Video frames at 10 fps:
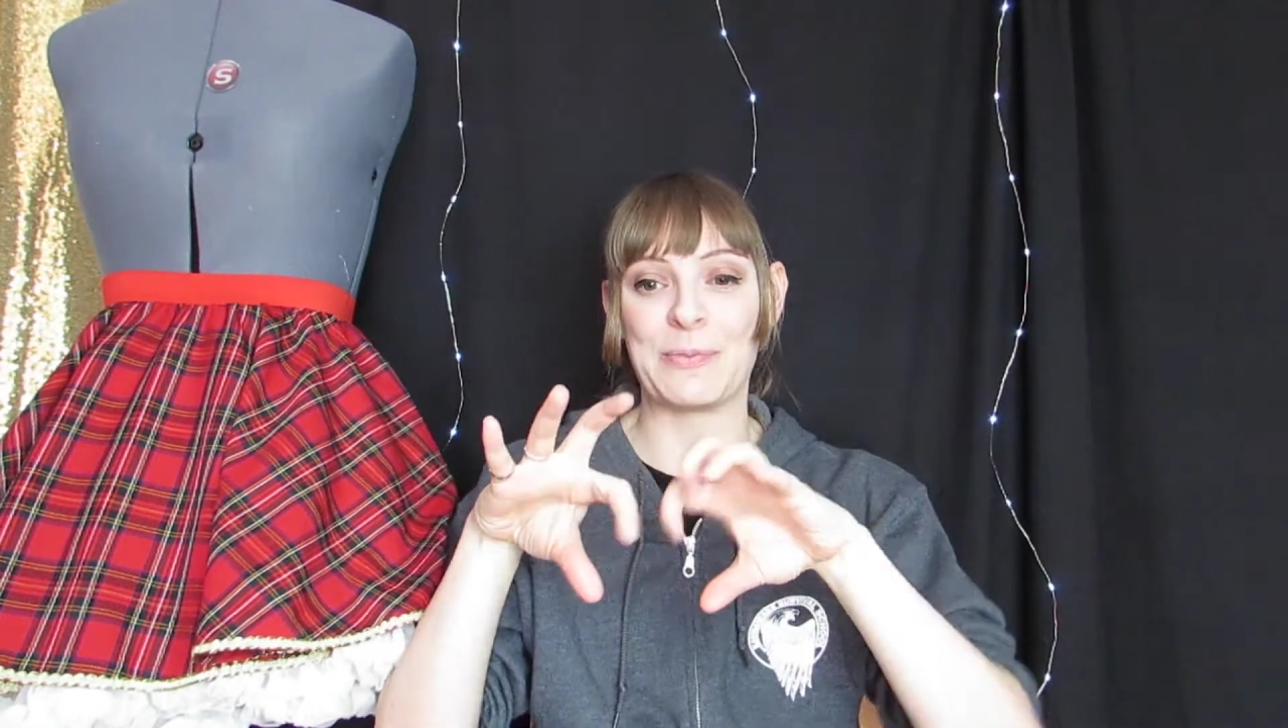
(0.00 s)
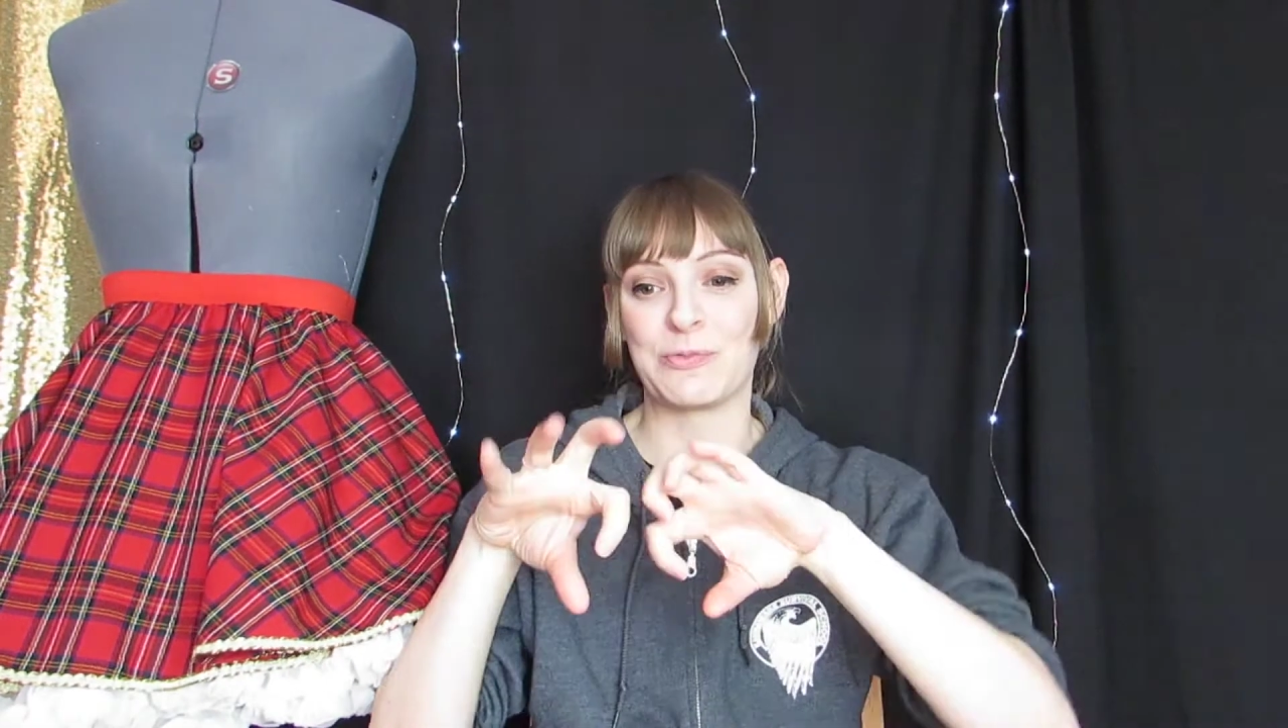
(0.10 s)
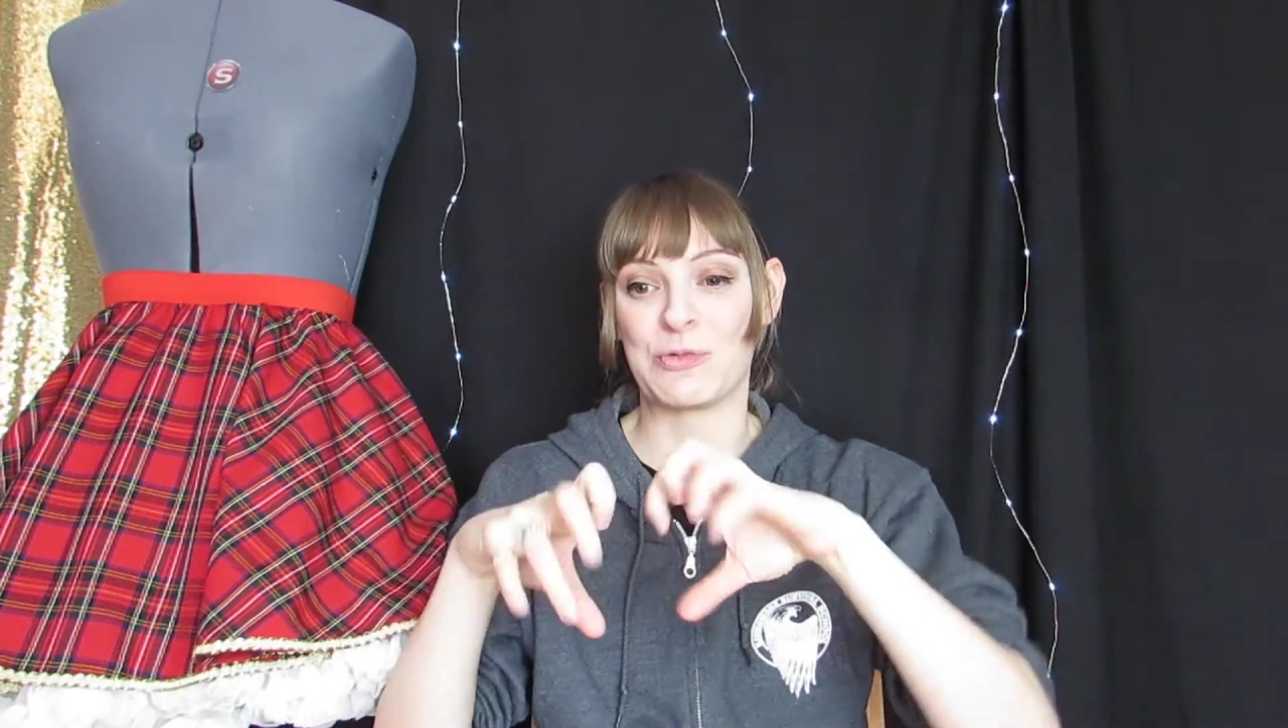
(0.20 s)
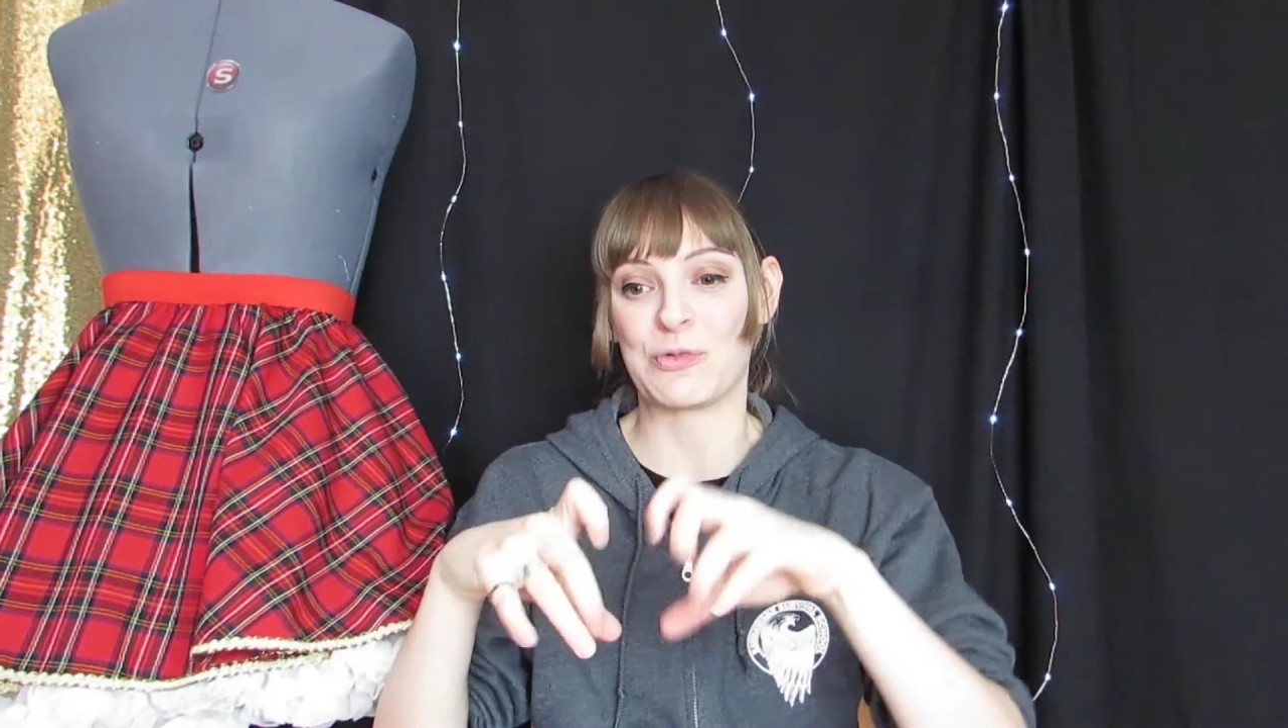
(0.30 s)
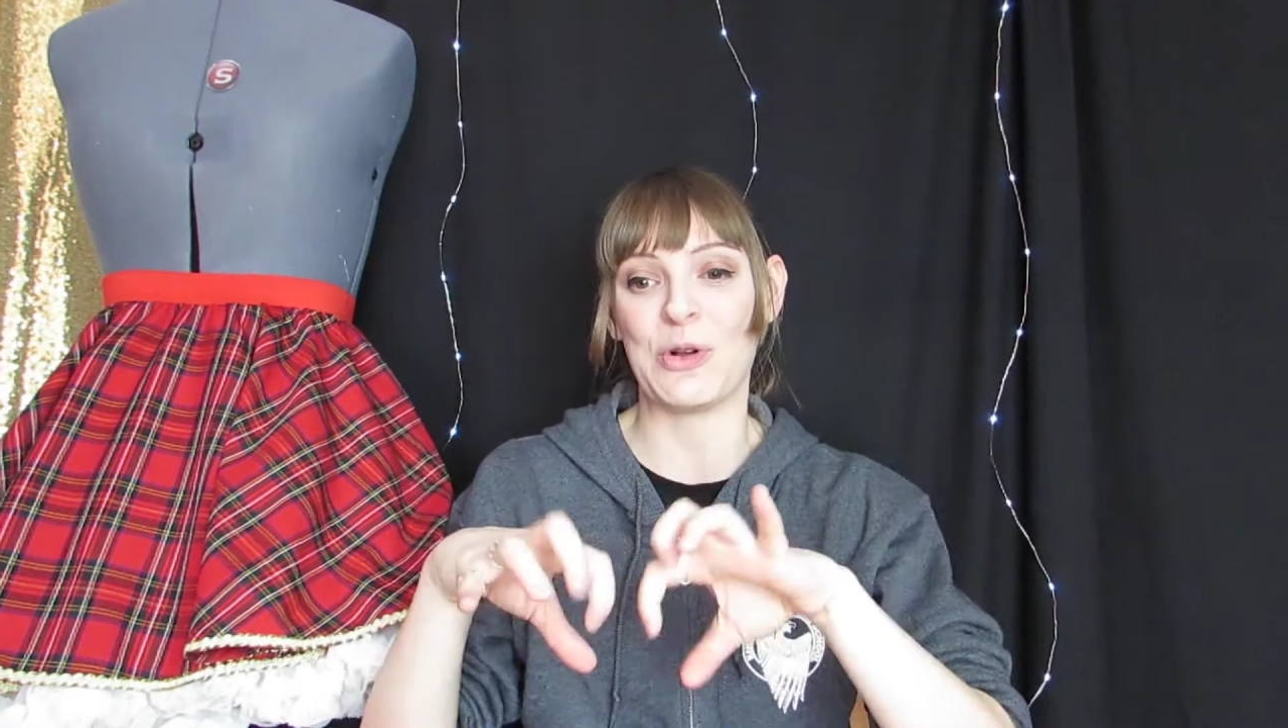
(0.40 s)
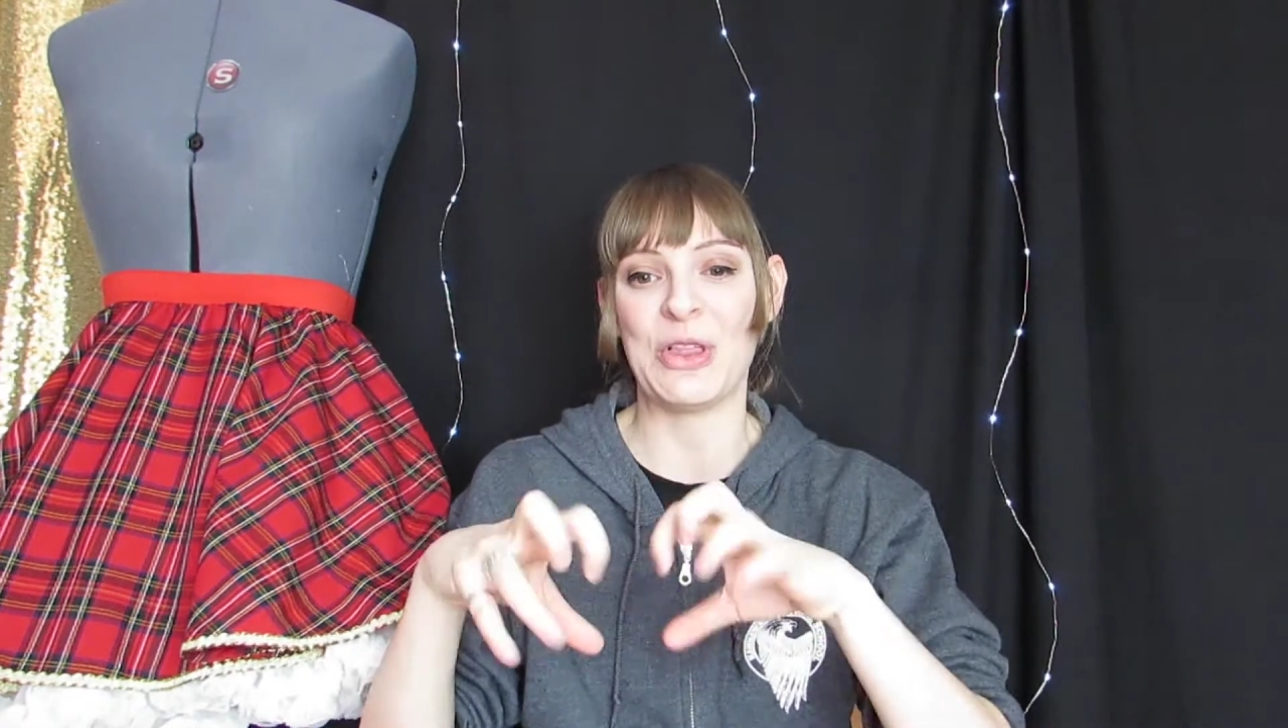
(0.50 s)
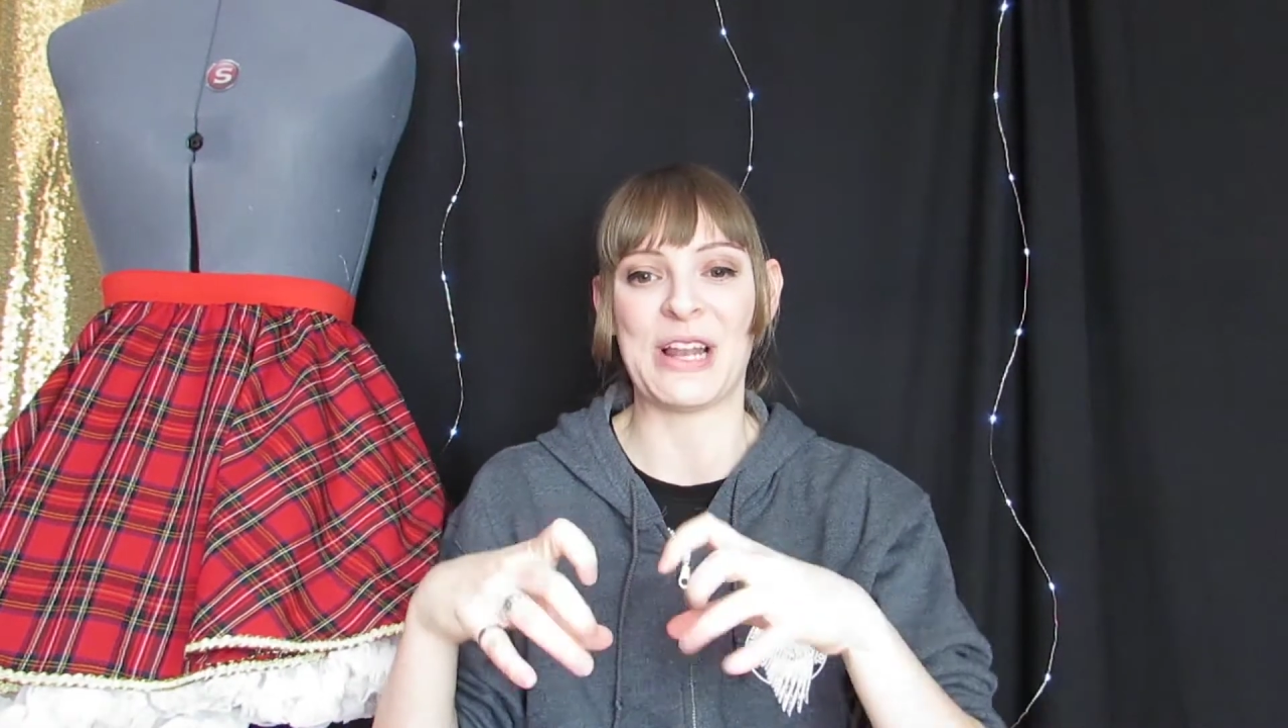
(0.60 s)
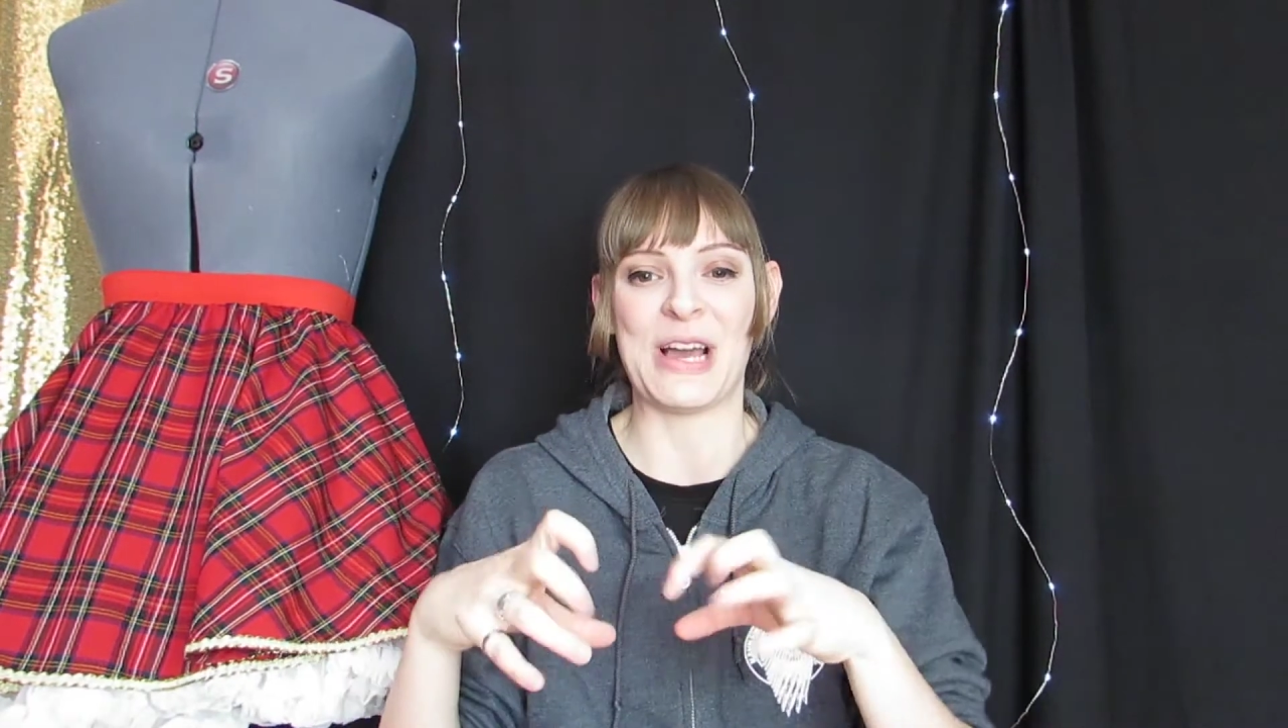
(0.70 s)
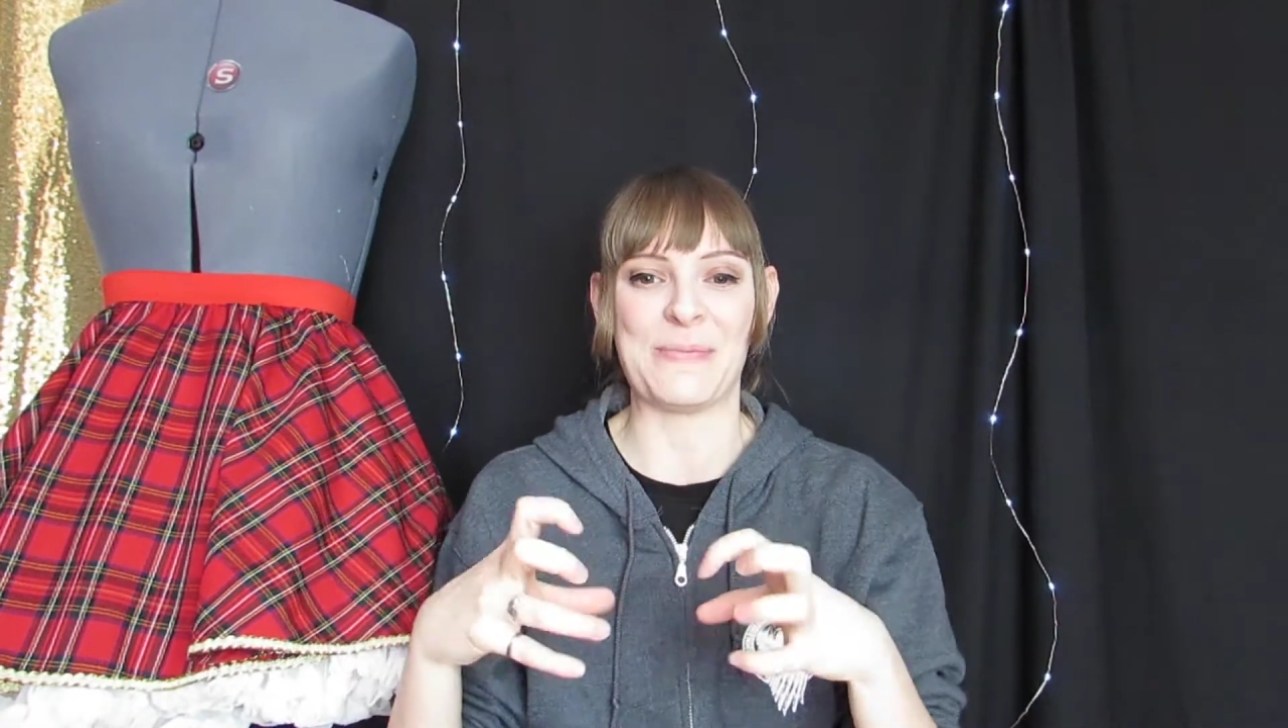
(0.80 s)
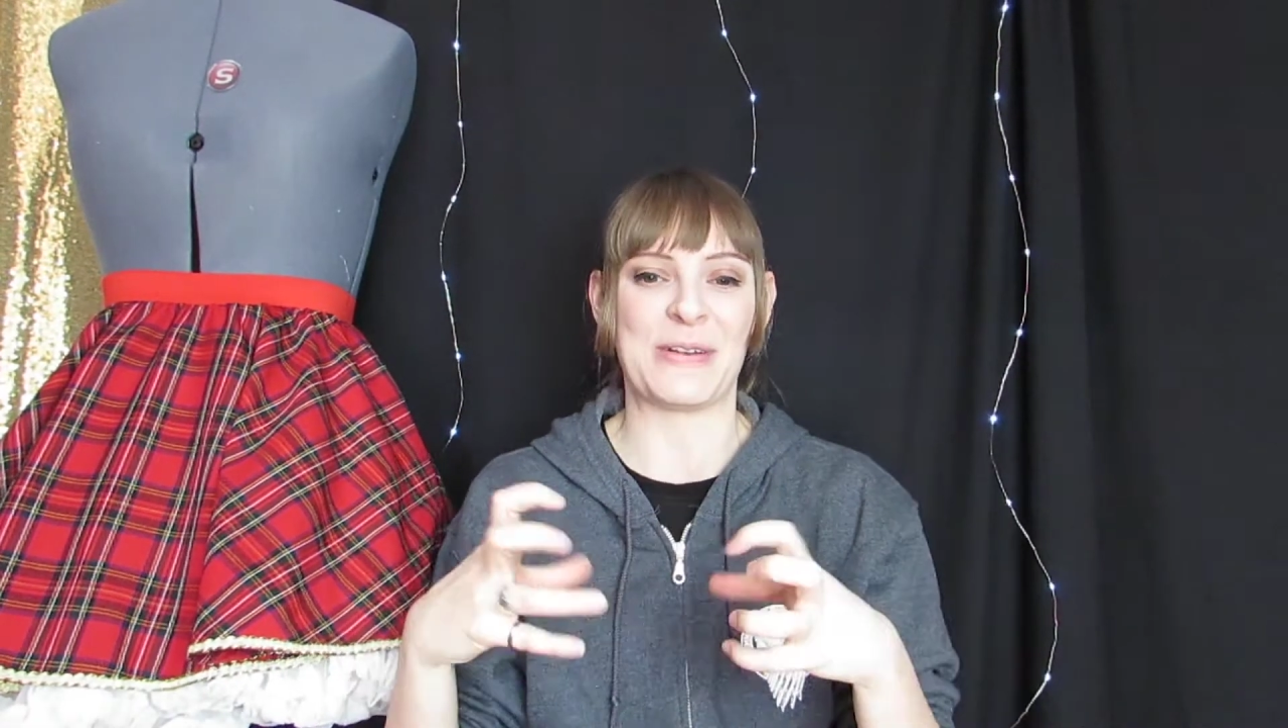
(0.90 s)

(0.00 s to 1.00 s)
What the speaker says: roll it up